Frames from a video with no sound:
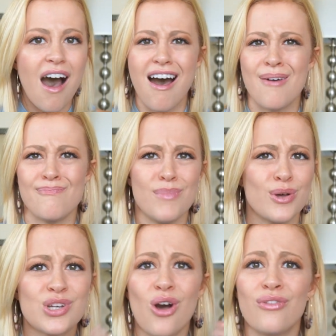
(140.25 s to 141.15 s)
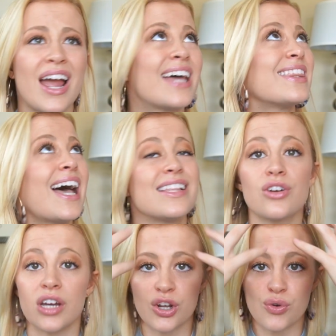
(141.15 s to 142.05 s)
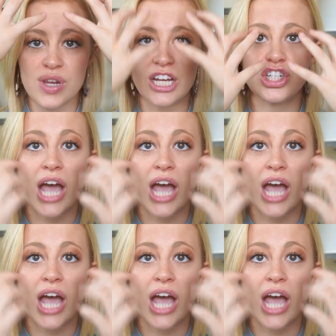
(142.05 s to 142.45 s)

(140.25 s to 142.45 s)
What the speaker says: Most overhead lights are gonna create